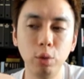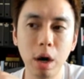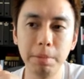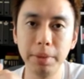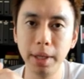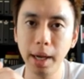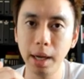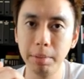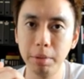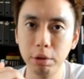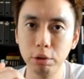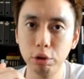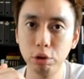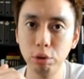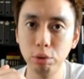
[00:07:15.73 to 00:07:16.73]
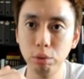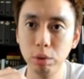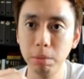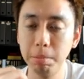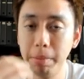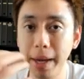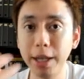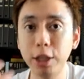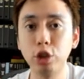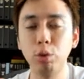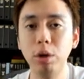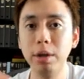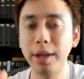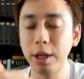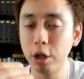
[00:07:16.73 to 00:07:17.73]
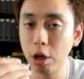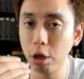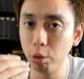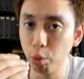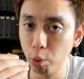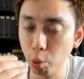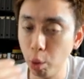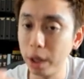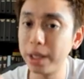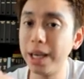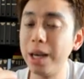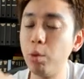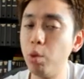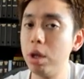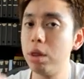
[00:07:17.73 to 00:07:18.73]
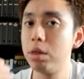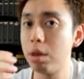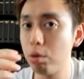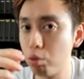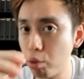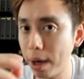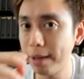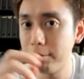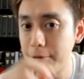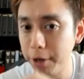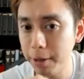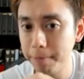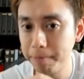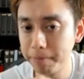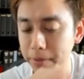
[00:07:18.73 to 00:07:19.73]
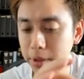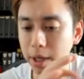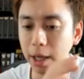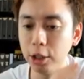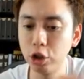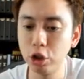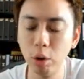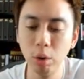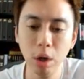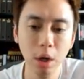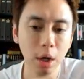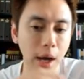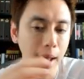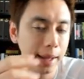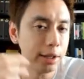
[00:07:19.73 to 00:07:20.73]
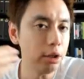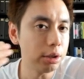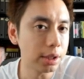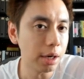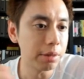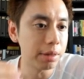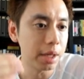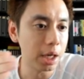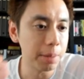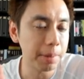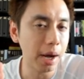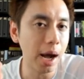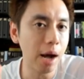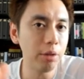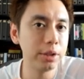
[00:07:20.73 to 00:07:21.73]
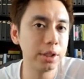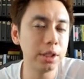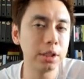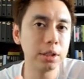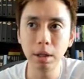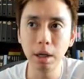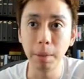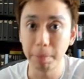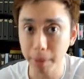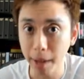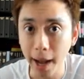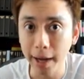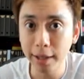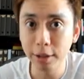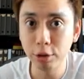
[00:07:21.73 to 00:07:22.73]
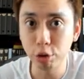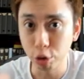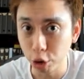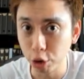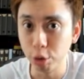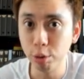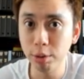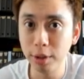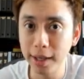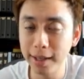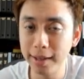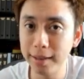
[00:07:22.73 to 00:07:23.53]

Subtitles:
to be able to make sure that you're working with the right fit. Okay, so I'd like you to start thinking about how does this apply to you in